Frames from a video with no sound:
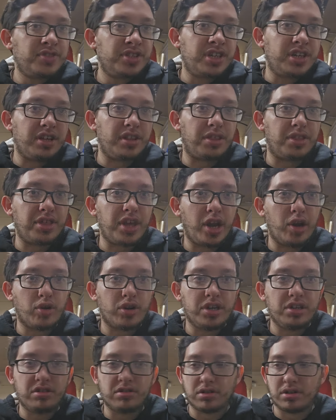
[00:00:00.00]
In
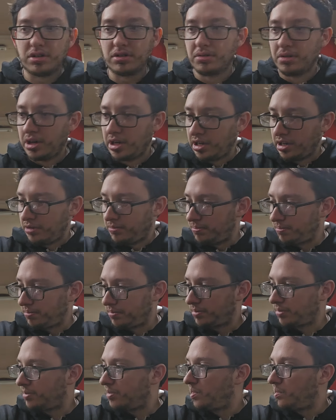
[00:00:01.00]
theory, they're
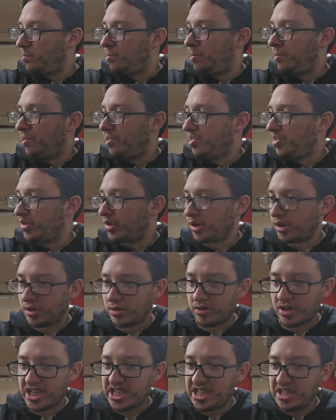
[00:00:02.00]

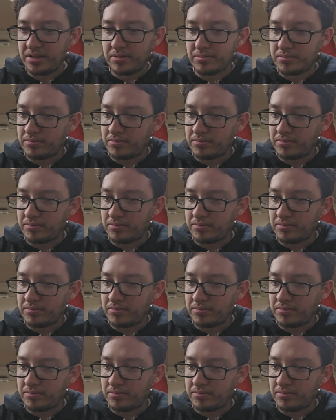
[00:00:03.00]
great.